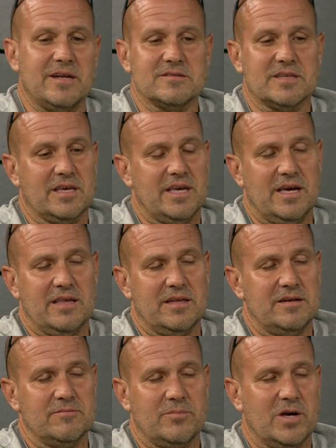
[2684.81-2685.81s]
He was like, yeah, then
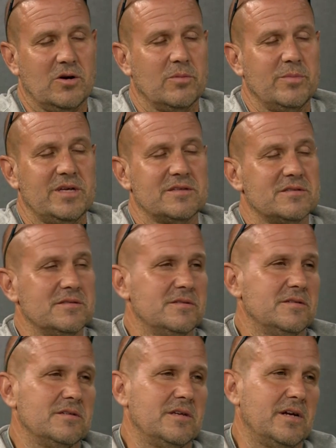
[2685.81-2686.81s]
by all means,
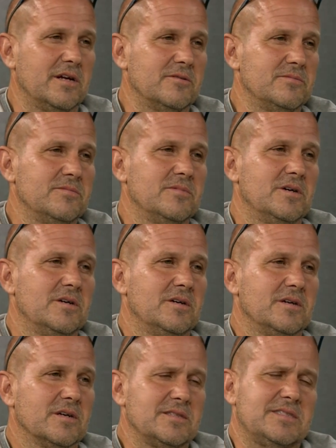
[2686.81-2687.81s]
you know,
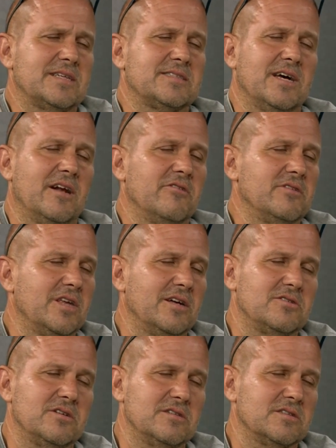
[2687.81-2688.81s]
because that's not our
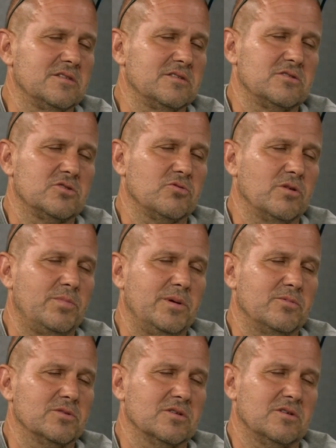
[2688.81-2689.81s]
intention is to destroy
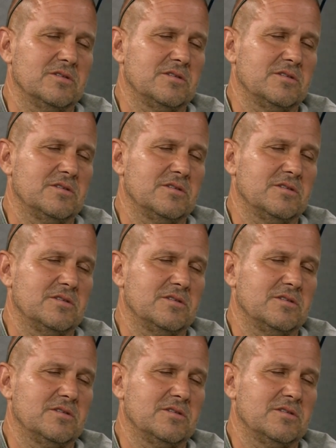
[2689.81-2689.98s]
people's lawns.